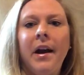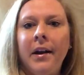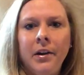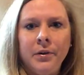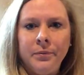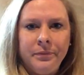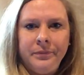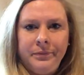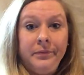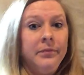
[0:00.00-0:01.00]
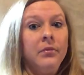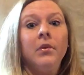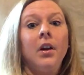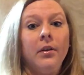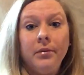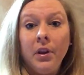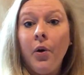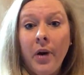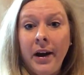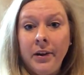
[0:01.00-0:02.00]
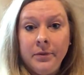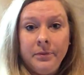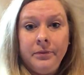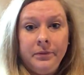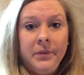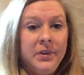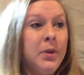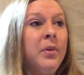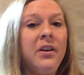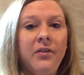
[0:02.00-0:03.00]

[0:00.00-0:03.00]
iron, low iron, somebody